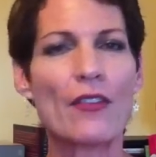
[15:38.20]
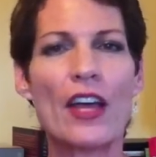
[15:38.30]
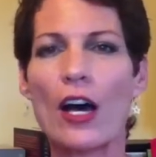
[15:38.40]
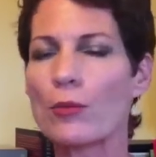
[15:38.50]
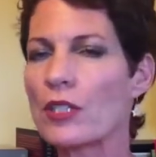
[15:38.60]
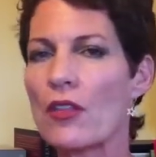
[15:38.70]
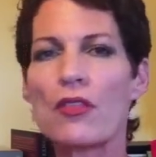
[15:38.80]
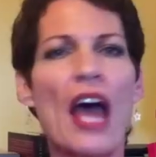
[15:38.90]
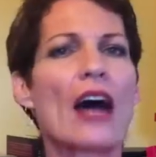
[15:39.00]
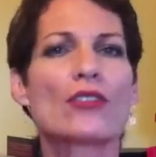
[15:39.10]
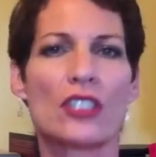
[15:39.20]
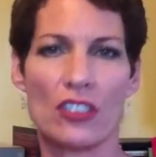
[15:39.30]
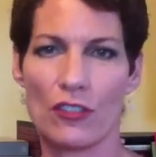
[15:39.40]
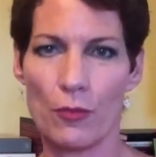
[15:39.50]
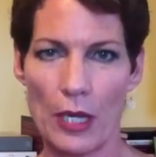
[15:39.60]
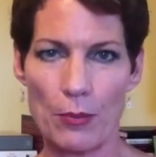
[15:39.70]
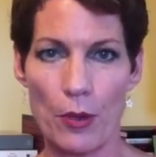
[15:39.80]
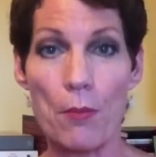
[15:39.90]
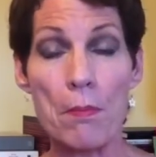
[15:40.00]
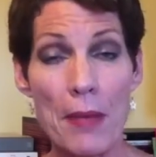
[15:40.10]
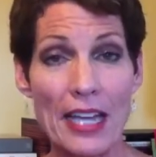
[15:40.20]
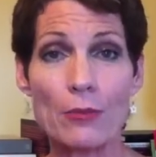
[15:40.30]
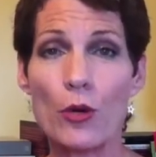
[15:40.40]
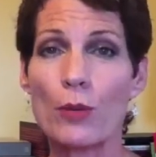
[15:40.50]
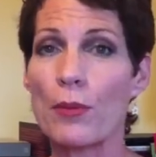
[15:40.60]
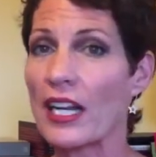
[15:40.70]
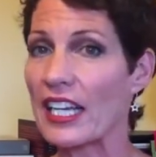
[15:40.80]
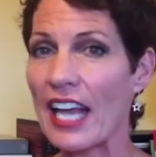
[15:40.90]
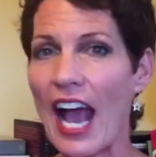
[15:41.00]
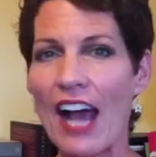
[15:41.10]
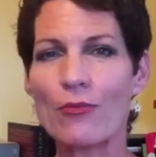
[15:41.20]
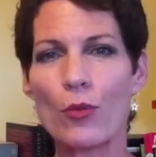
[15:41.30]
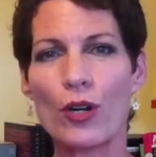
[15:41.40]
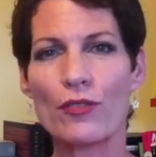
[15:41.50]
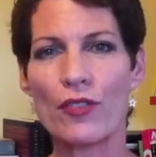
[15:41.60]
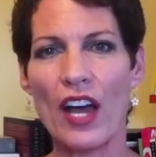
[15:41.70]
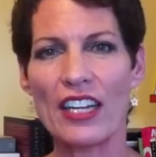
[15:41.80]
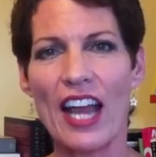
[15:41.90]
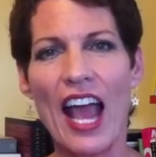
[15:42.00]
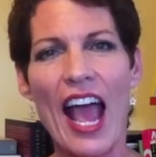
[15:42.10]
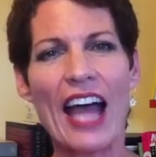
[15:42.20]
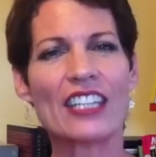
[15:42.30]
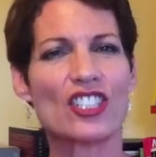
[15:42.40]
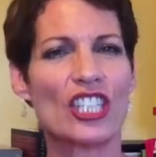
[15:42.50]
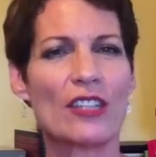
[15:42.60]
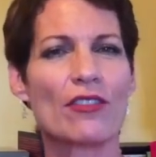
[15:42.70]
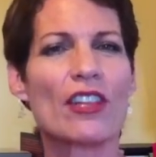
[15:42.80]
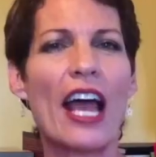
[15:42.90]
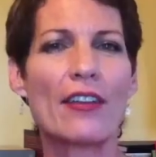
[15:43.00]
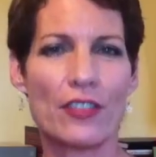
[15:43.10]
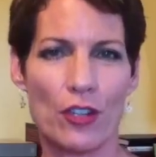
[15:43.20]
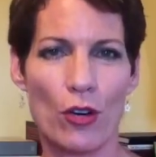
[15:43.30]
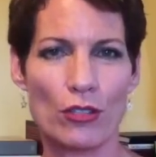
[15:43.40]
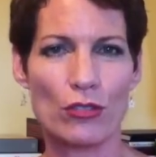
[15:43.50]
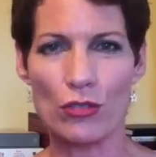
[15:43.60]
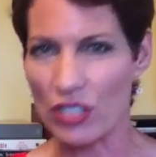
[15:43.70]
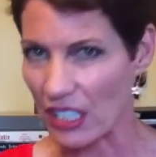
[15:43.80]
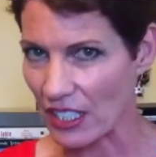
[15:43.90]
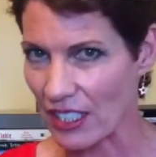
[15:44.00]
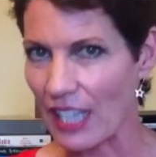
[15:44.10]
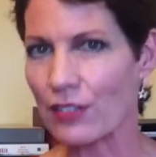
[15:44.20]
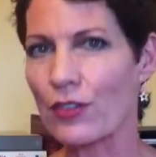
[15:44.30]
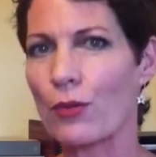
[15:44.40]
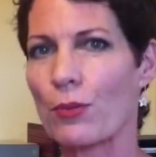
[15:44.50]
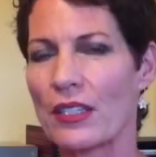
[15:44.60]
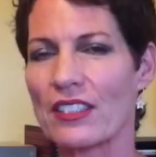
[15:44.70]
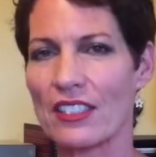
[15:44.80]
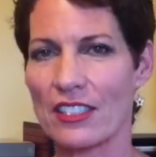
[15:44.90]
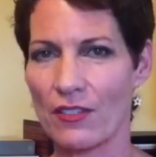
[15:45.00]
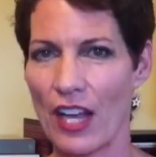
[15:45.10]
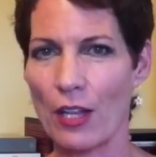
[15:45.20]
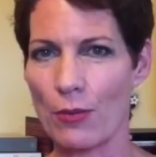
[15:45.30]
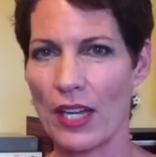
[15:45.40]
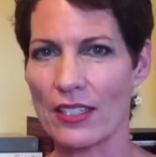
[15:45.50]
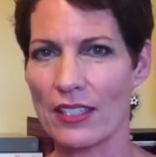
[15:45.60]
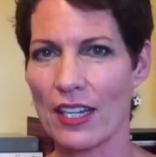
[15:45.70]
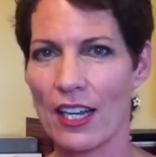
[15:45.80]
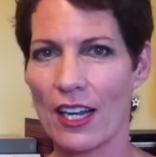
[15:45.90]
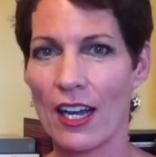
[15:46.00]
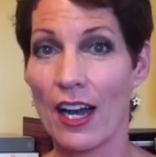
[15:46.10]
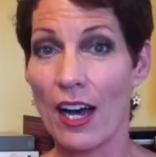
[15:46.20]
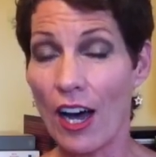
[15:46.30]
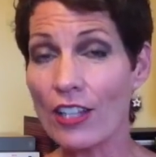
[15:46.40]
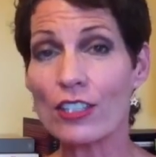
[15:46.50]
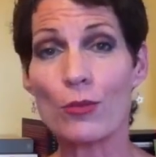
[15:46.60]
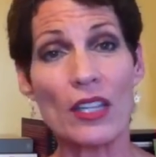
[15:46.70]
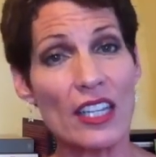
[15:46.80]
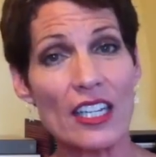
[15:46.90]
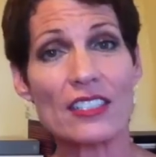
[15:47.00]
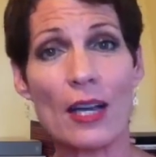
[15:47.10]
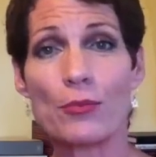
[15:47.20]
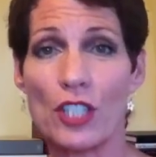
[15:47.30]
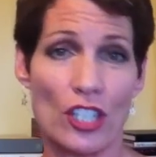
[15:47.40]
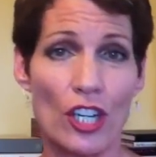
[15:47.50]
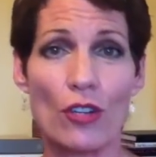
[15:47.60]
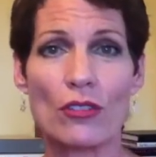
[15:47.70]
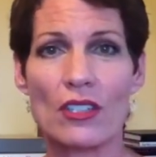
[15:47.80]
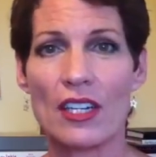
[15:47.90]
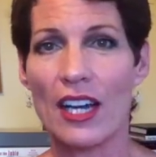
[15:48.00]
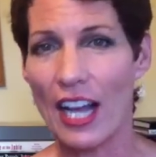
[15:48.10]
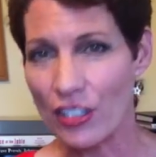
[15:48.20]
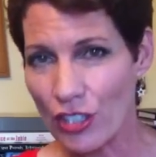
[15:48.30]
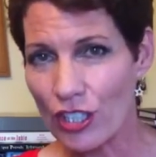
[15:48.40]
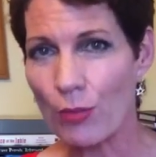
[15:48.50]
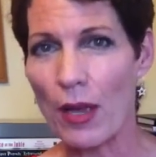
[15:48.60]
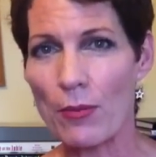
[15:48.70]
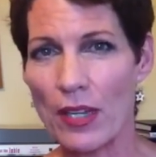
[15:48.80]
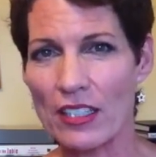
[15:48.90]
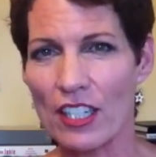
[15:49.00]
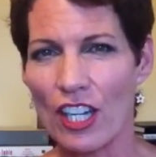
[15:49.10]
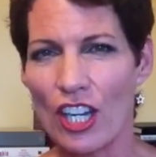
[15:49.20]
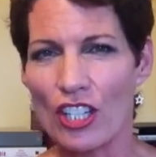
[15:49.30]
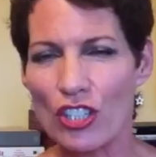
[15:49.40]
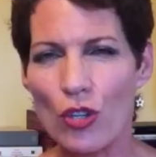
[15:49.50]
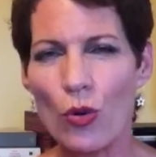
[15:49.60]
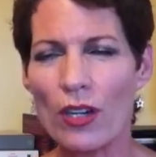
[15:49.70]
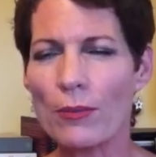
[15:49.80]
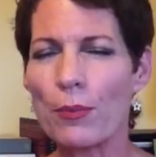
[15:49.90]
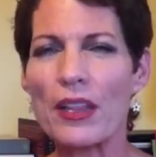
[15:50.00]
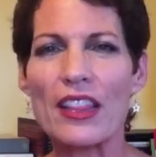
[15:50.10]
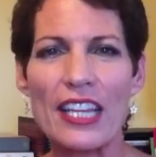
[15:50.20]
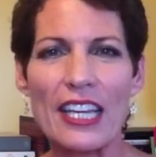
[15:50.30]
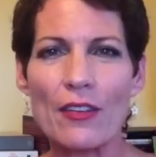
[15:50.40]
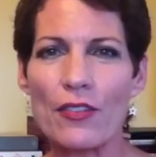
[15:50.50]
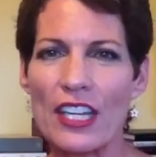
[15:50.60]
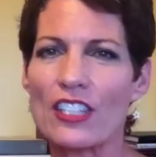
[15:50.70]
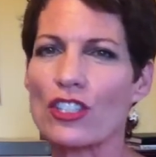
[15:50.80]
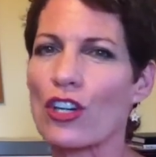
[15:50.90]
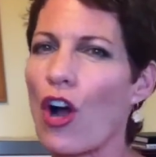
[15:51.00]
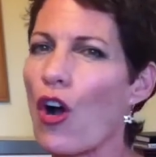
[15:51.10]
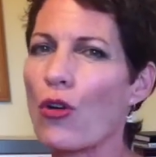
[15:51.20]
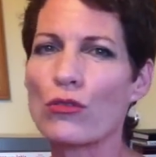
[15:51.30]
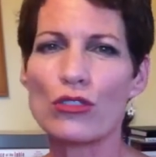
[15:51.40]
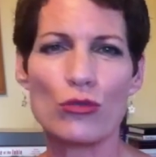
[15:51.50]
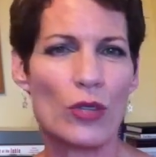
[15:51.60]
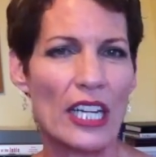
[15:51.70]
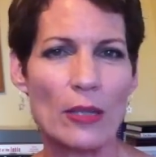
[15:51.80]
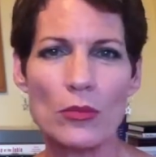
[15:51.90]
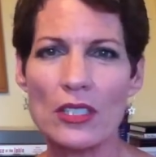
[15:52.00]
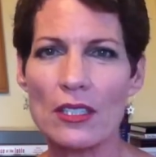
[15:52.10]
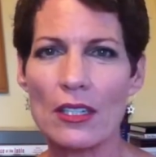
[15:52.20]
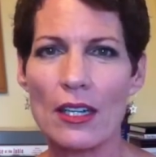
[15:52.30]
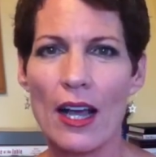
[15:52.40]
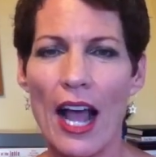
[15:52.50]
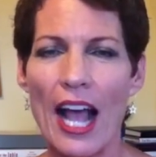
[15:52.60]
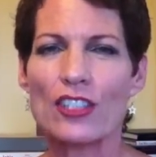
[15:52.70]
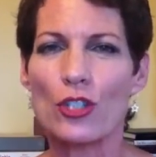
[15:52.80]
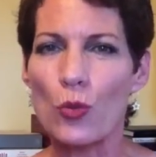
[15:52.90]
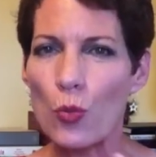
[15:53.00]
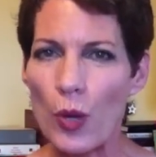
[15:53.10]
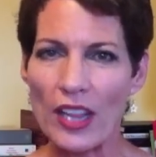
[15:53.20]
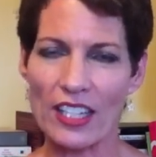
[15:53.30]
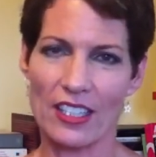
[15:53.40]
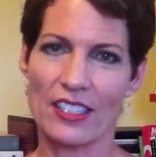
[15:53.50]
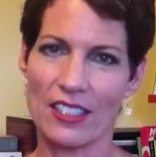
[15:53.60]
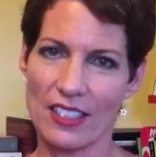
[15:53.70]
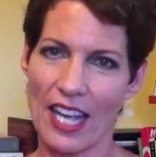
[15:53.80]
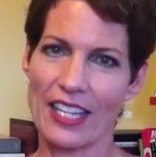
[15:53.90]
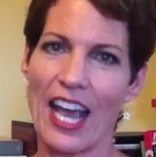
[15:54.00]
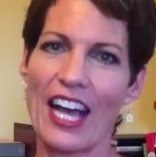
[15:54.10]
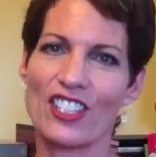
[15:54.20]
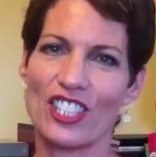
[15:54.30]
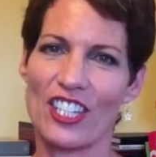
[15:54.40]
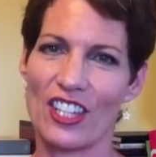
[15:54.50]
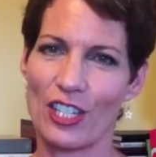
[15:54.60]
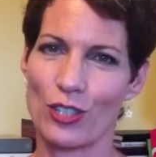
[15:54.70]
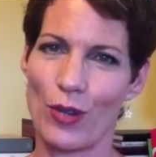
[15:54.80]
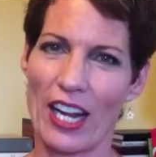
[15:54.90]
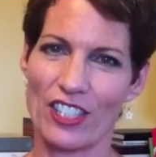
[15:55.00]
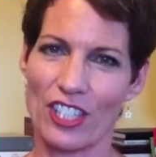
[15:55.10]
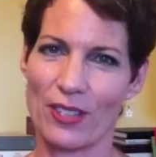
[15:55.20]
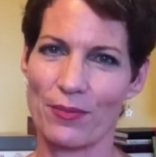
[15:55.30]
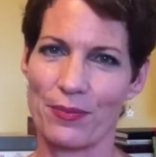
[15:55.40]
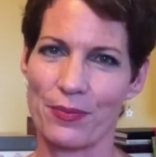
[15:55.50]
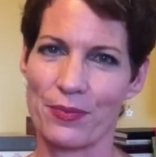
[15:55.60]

I've helped thousands of people make more money, have more fun, and achieve life goals through successful business development. Ultimately, it's up to you and your commitment, your belief in your own dreams, and your willingness to take action in their direction.